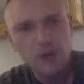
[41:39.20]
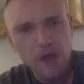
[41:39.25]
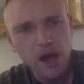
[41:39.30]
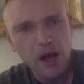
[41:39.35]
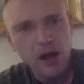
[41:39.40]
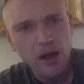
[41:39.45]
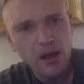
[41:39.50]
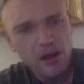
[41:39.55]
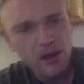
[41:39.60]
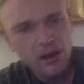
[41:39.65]

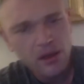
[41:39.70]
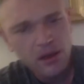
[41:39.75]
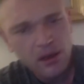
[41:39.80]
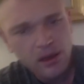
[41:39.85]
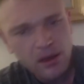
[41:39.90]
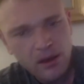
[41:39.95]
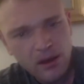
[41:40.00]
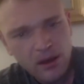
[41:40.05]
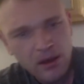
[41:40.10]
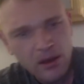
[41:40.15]
Yeah,
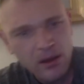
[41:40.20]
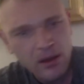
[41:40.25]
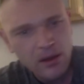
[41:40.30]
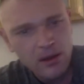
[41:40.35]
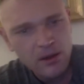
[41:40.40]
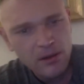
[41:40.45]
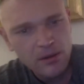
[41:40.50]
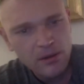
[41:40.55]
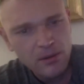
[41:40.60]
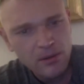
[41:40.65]

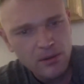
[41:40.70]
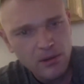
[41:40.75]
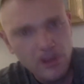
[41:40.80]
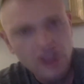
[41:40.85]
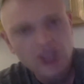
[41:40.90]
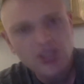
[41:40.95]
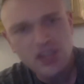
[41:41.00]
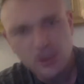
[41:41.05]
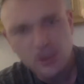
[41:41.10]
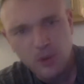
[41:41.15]
kelp.
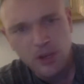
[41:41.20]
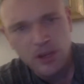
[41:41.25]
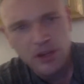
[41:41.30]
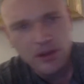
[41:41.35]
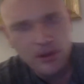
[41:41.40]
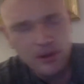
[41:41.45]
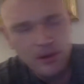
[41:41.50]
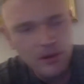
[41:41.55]
Like yeah, seaweed.